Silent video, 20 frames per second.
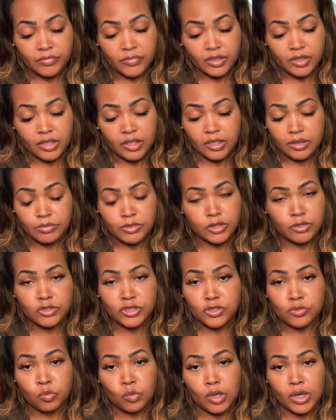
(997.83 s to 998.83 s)
So
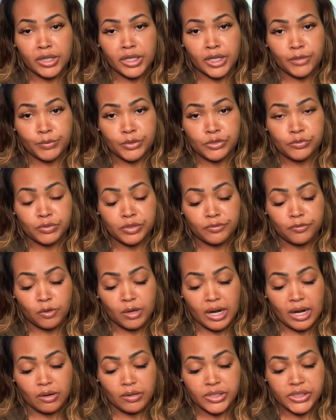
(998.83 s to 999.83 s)
just 1 every
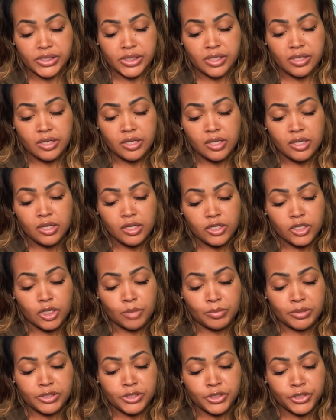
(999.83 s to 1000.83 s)
24 hours.
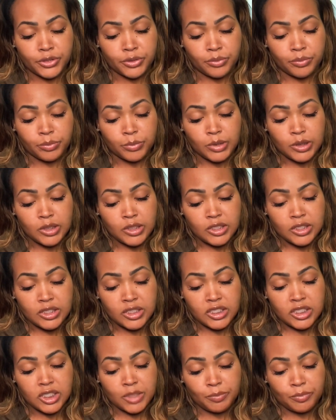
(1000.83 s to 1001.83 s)
Number 2,
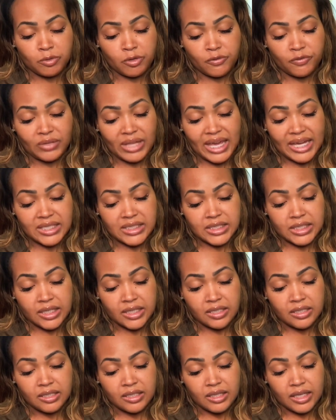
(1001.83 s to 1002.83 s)

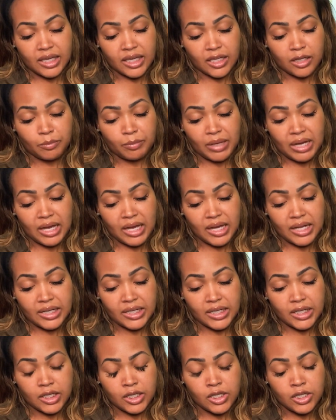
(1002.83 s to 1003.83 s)
Ciprofloxacin, antibiotic,